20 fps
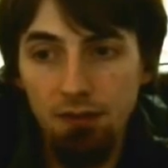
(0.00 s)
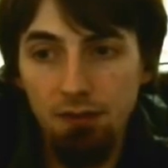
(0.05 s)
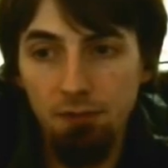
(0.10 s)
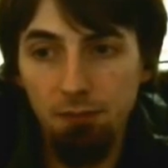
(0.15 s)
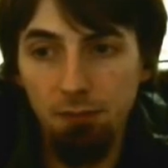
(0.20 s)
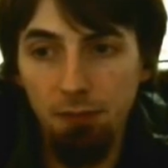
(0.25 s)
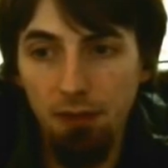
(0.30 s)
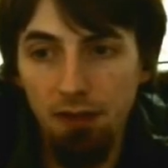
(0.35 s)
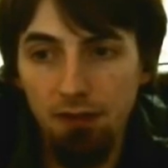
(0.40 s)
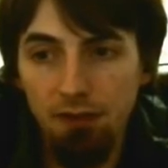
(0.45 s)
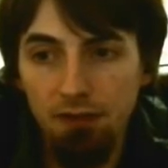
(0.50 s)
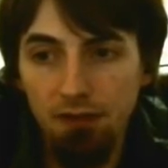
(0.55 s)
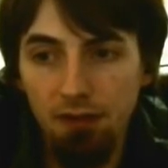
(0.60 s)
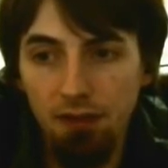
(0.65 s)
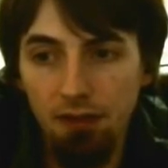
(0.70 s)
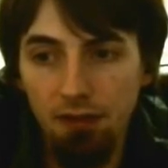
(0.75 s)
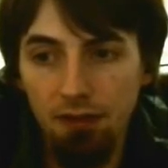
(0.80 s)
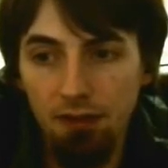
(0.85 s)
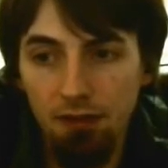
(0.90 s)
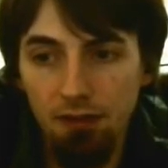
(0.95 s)
but
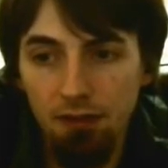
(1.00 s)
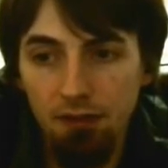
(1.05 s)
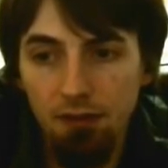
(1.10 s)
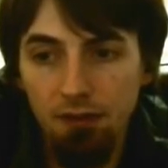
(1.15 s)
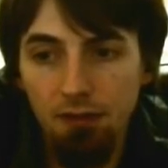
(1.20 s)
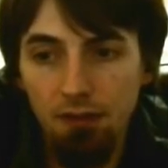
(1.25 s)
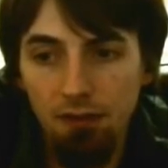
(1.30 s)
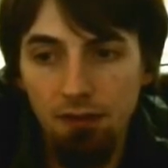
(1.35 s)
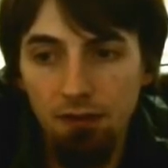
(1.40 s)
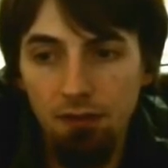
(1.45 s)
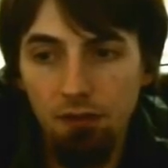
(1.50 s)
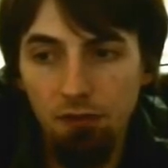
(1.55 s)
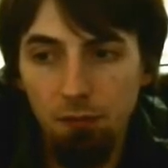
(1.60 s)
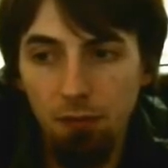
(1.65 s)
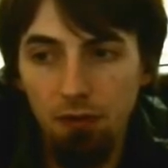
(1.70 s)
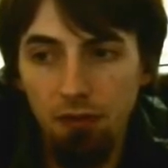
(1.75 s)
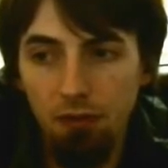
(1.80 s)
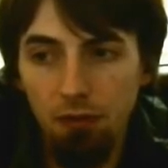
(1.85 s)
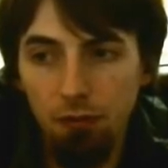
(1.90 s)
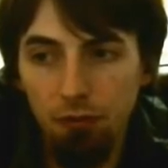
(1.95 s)
it was
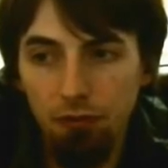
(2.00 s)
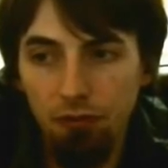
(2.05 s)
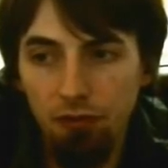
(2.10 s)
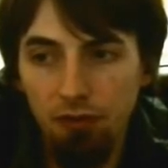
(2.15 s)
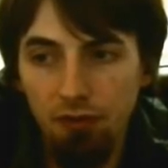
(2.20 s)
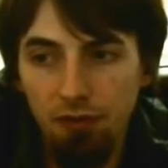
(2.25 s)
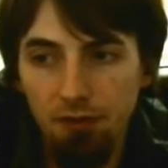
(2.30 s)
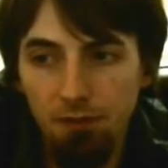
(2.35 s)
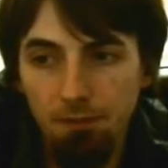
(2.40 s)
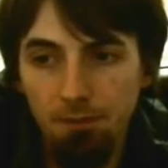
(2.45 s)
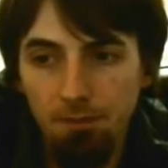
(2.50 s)
pretty cool shit.